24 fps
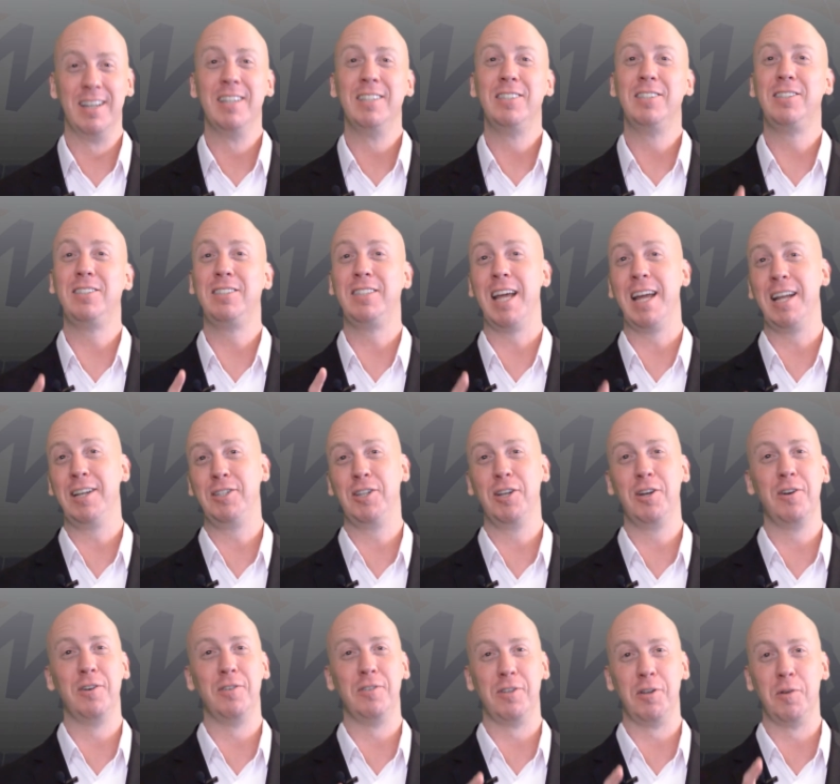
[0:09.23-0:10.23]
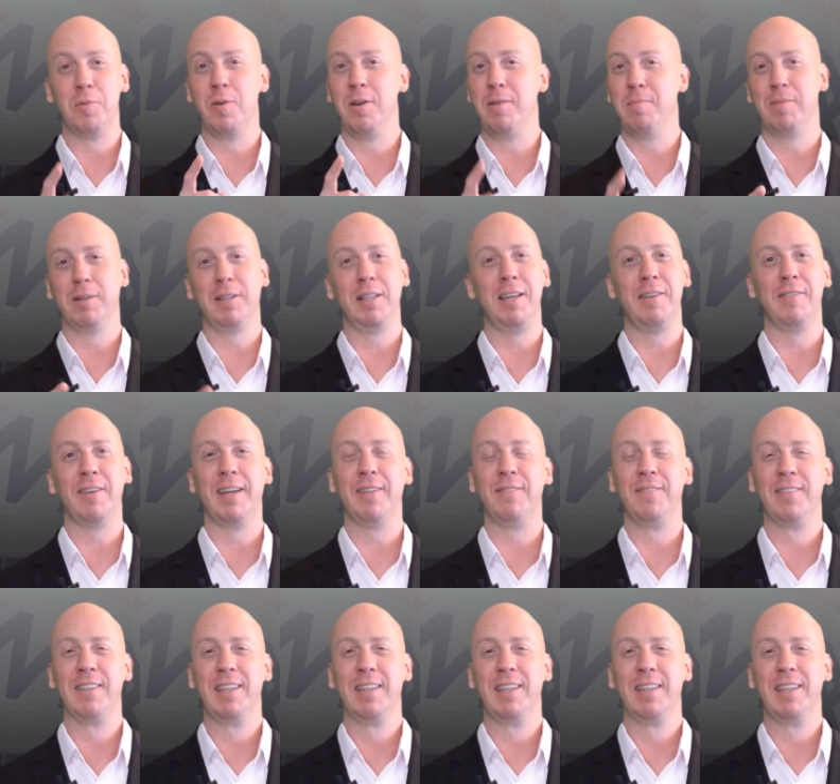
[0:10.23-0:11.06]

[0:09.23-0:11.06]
Stay tuned, you wouldn't believe it.